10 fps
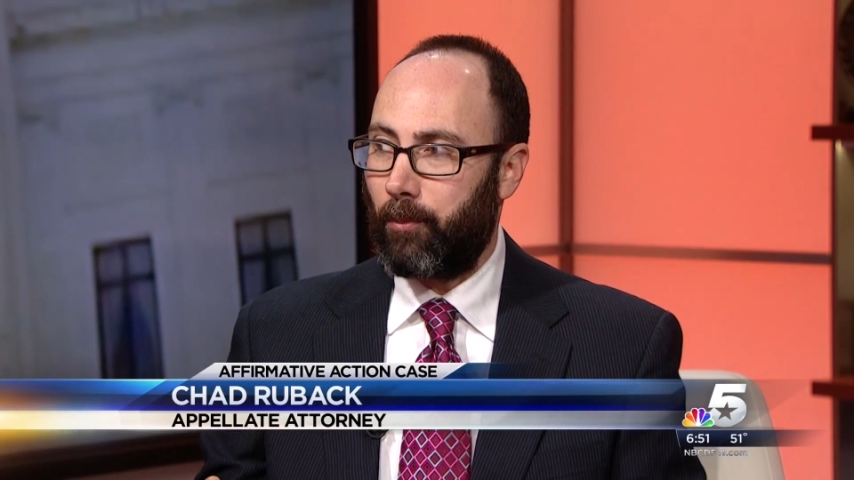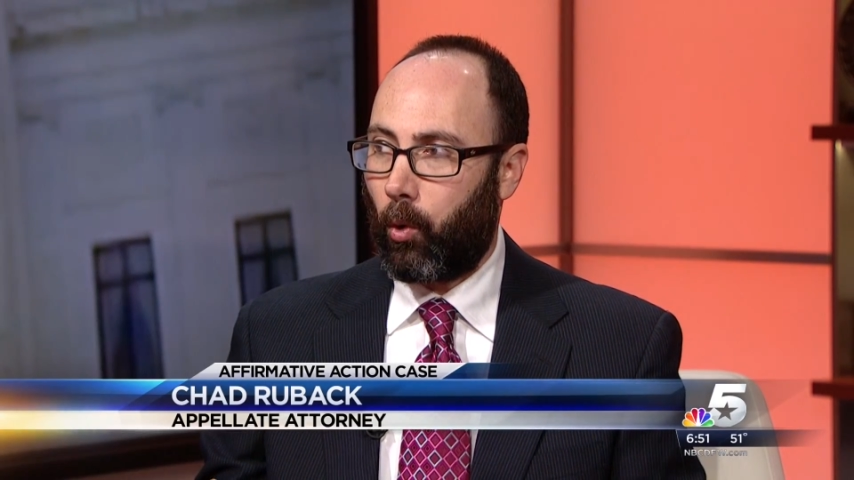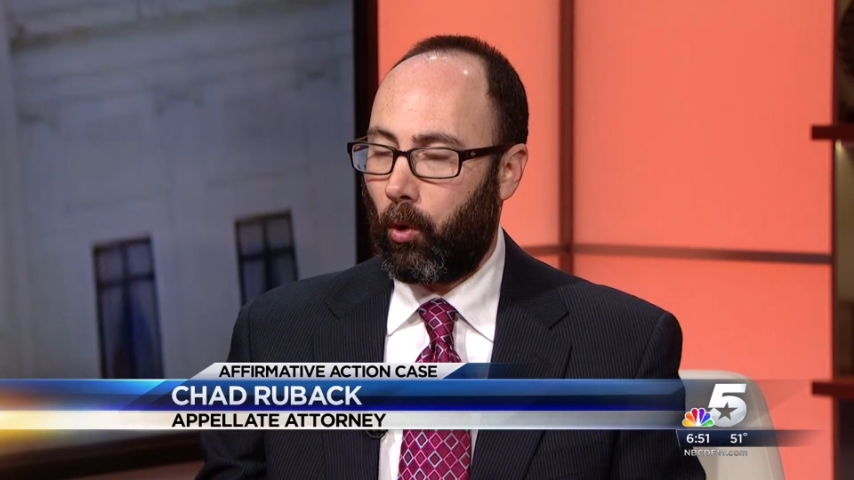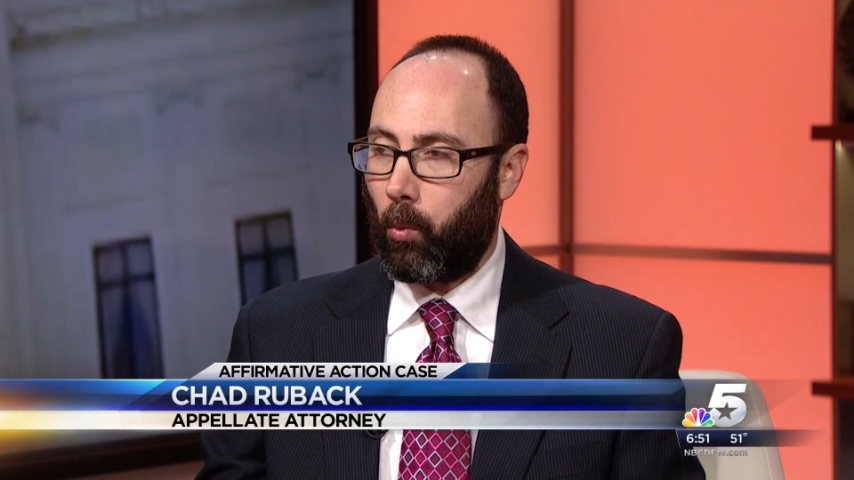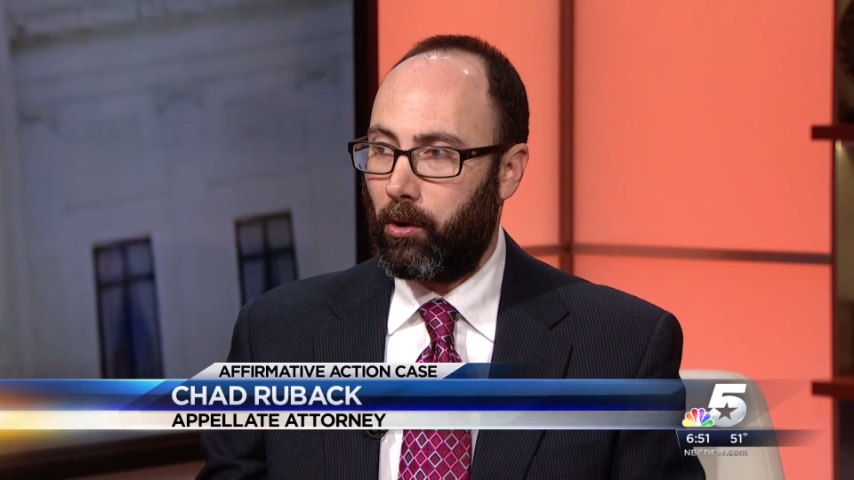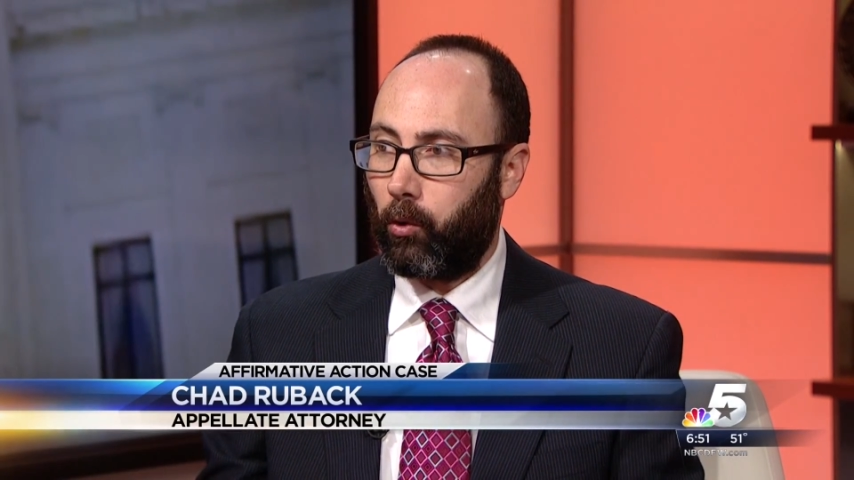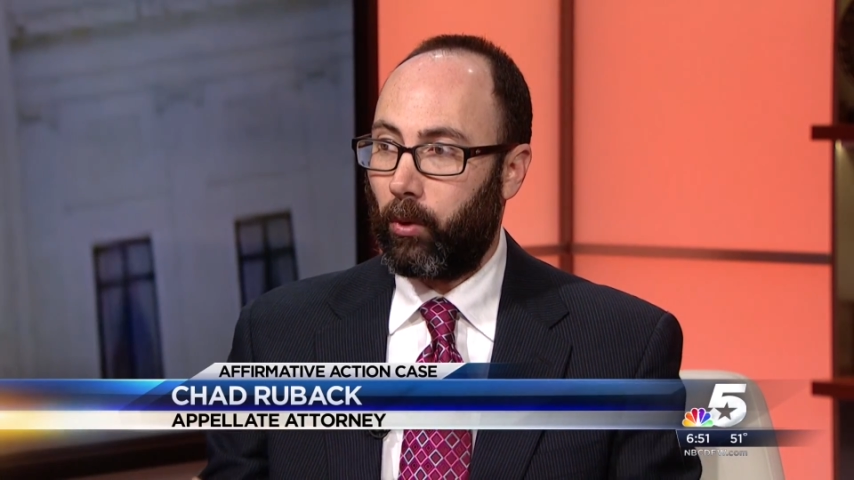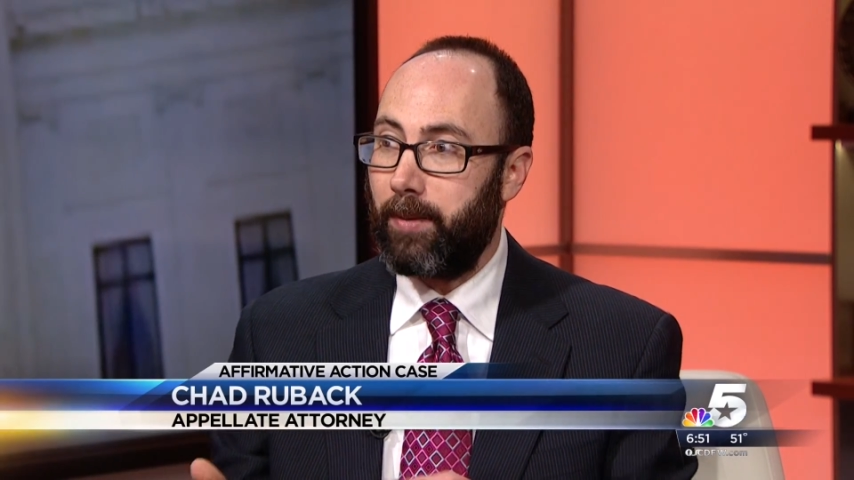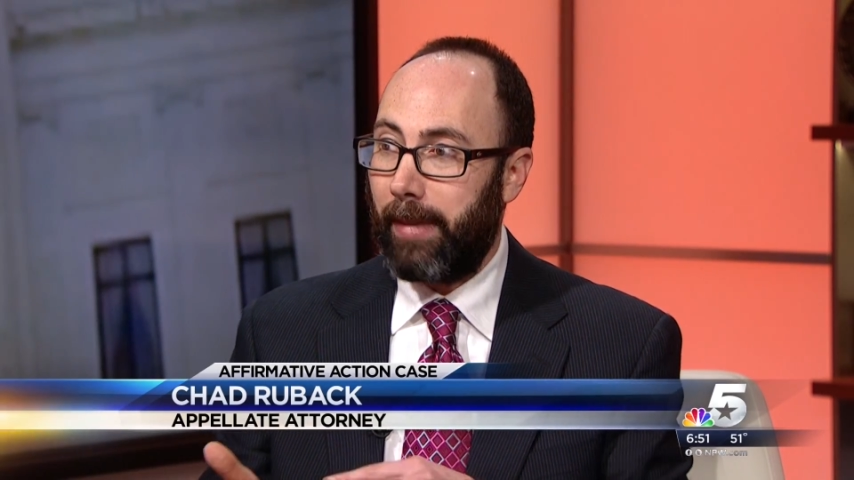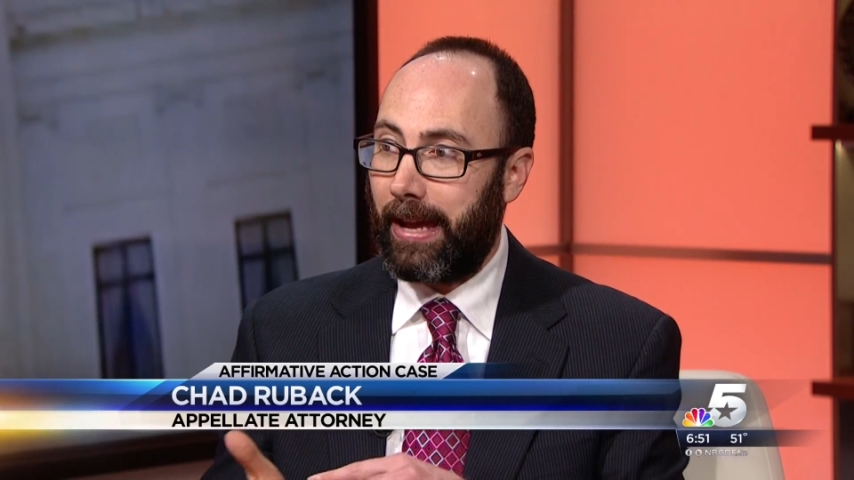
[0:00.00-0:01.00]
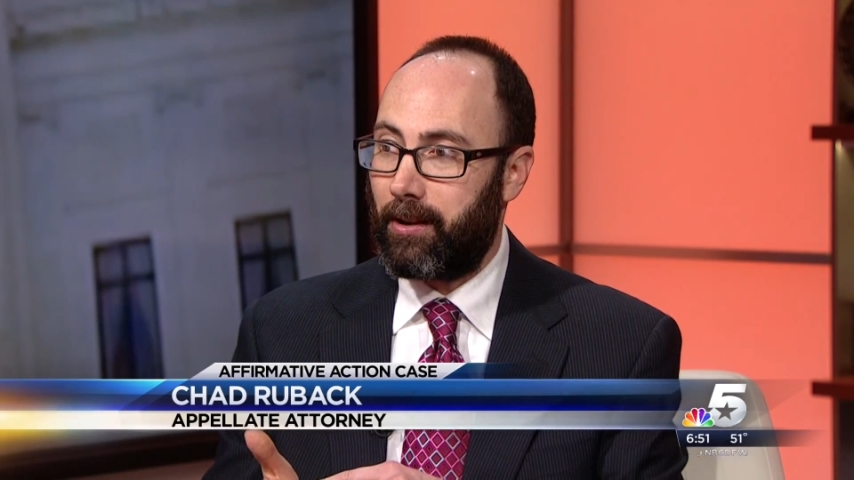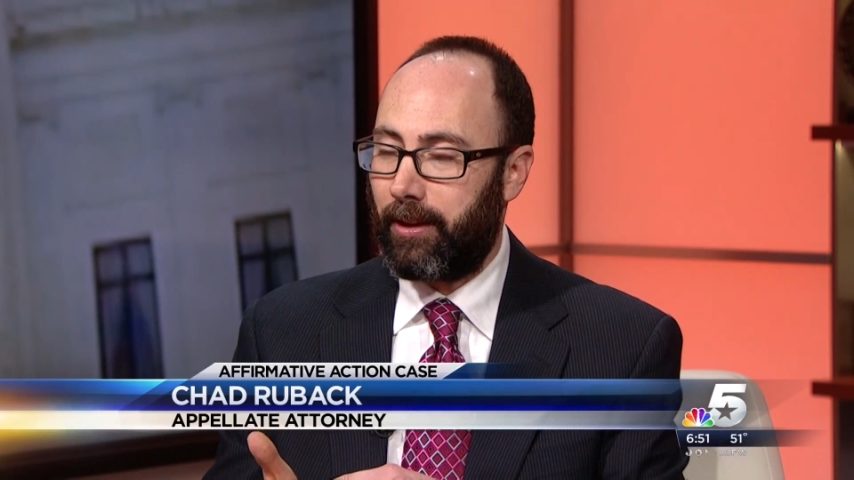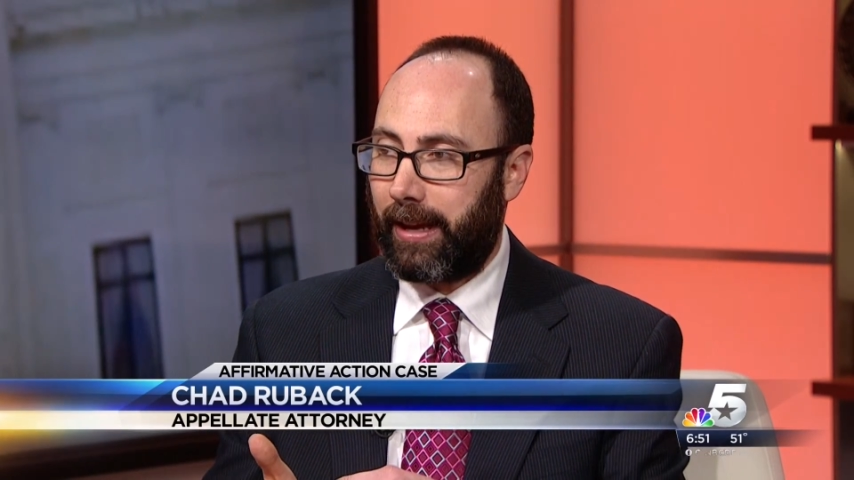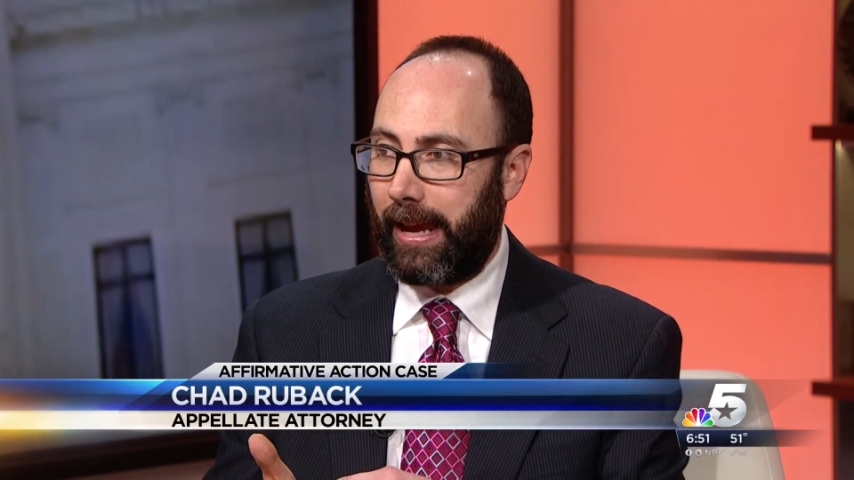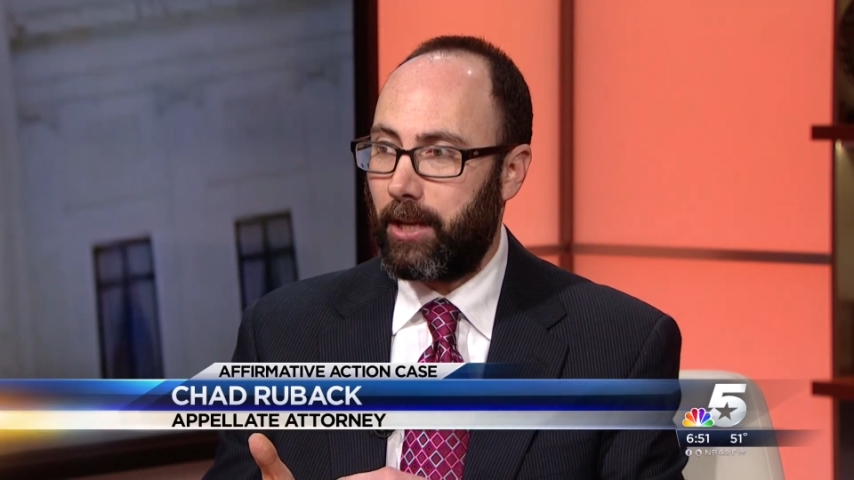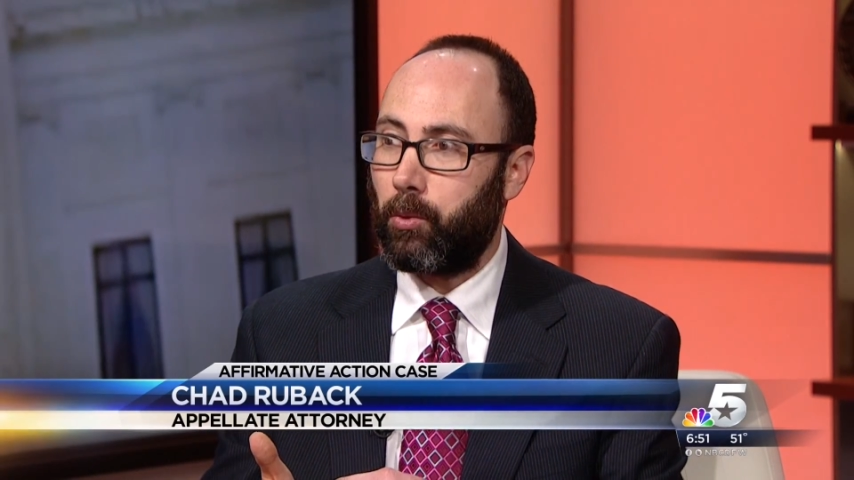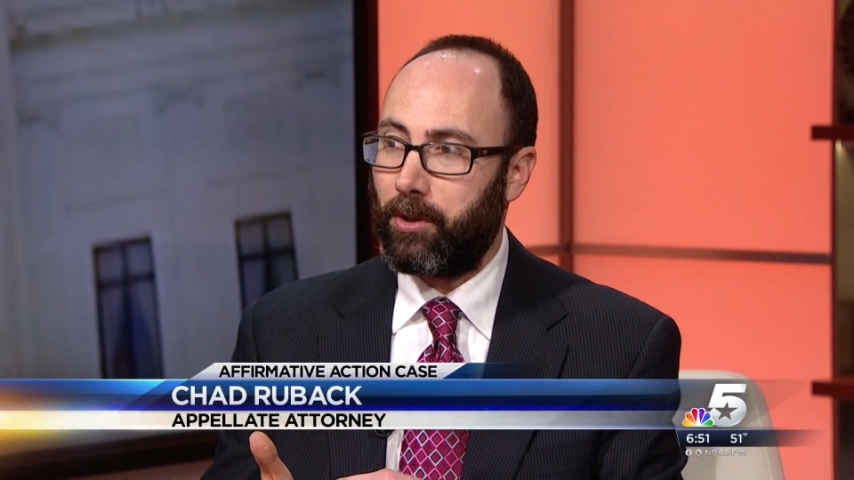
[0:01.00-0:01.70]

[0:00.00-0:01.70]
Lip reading: Court will remand the case,